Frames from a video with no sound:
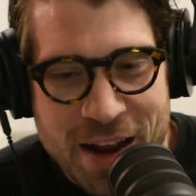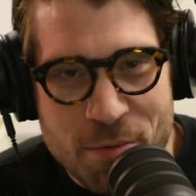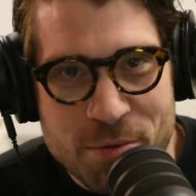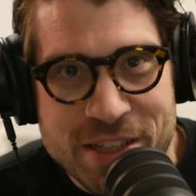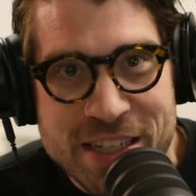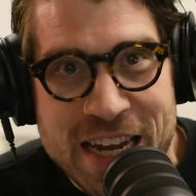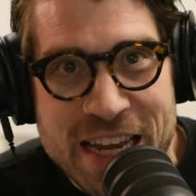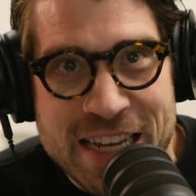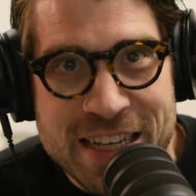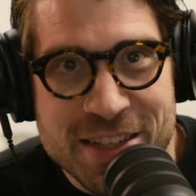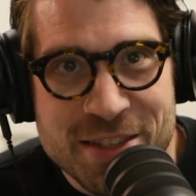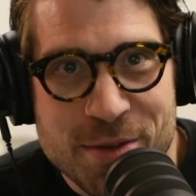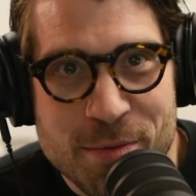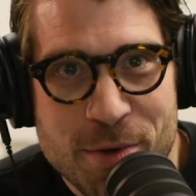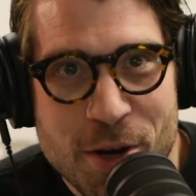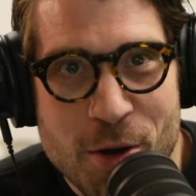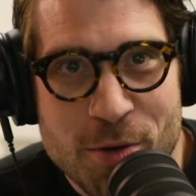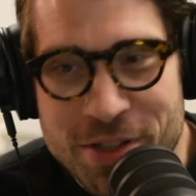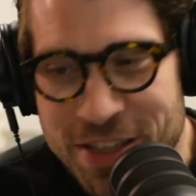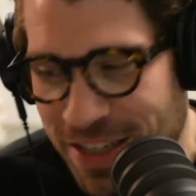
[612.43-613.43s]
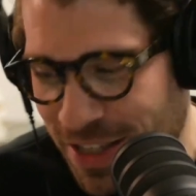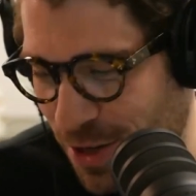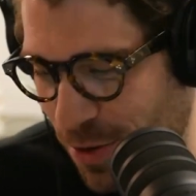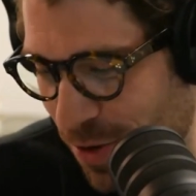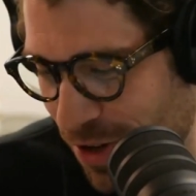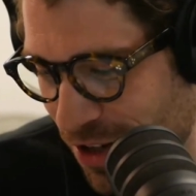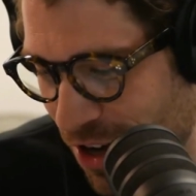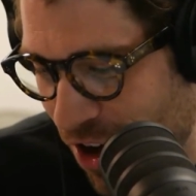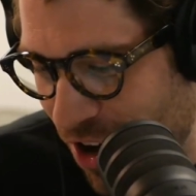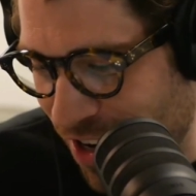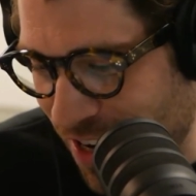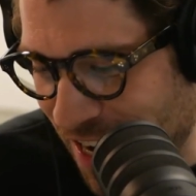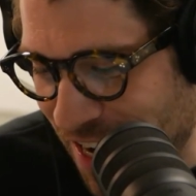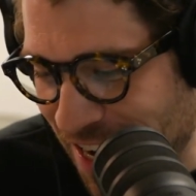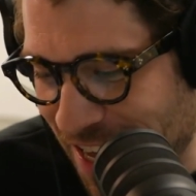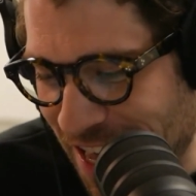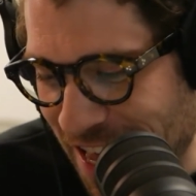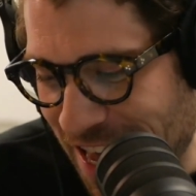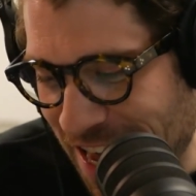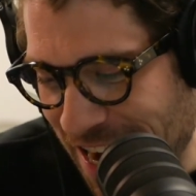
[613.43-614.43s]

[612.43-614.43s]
I was taking some notes as you were talking,